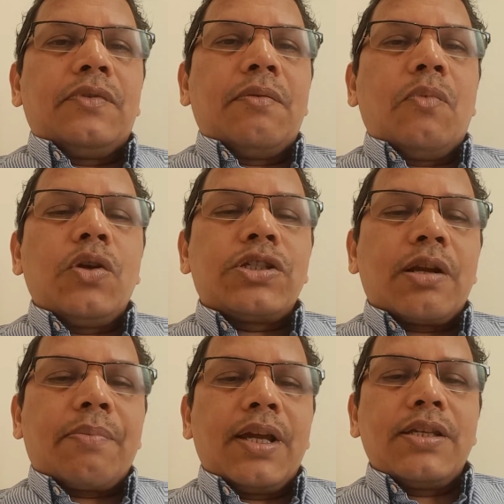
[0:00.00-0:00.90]
the most
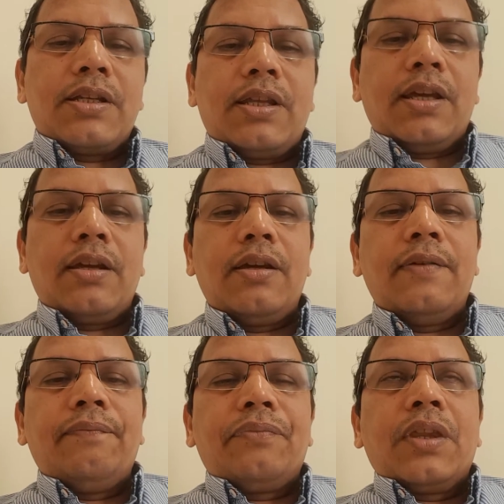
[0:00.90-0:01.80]
surprising thing
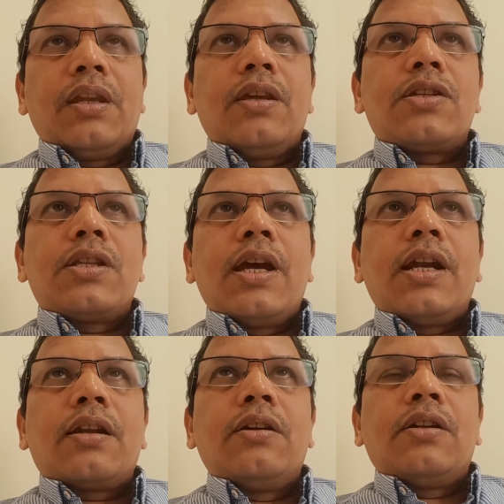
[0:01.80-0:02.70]
is
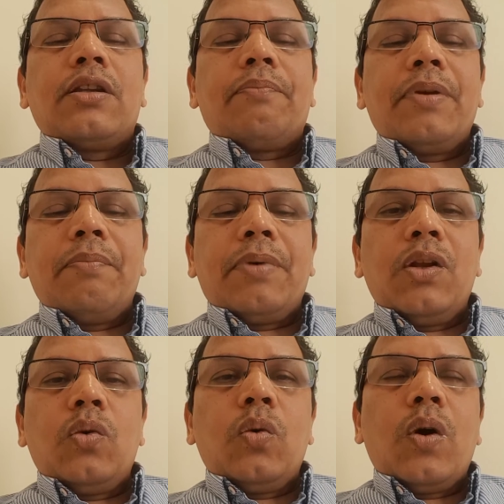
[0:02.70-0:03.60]
that the
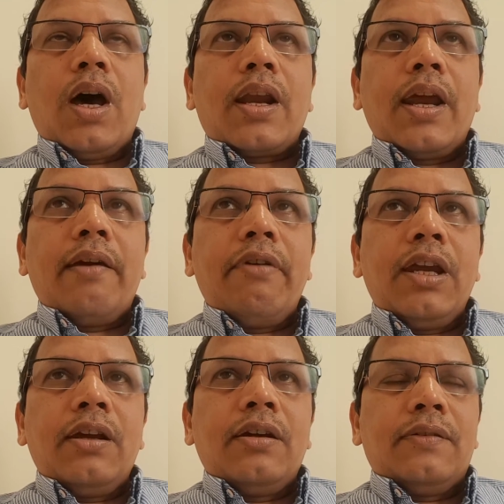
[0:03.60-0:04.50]
people who are
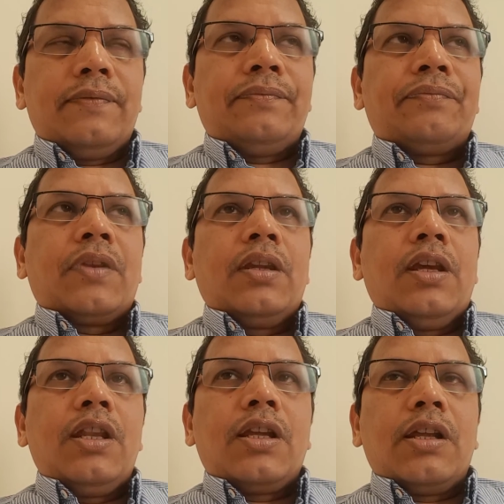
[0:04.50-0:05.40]
having
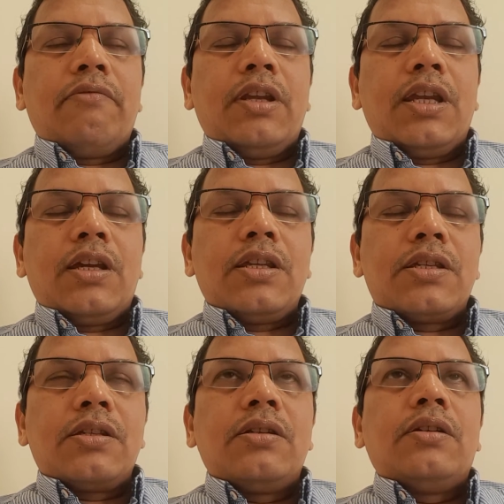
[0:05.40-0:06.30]

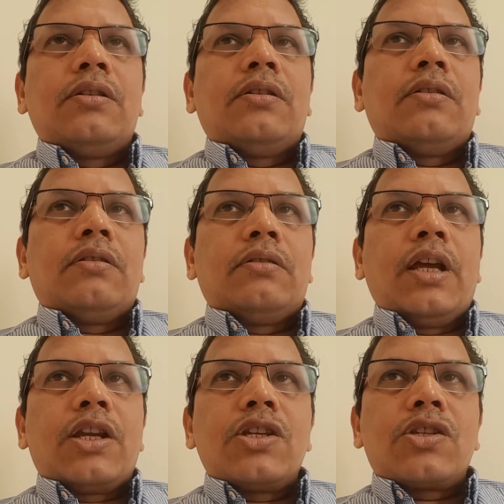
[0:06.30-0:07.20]
inconvenience,
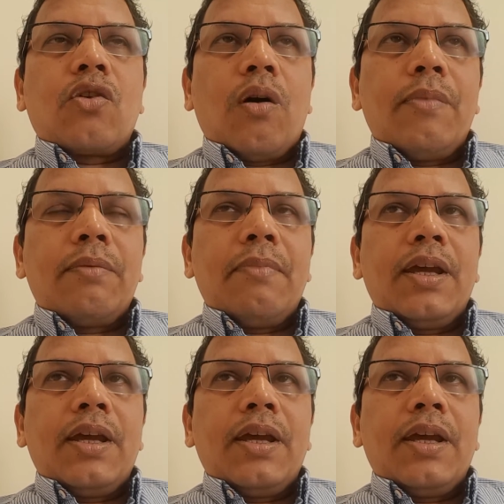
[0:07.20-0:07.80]
that is common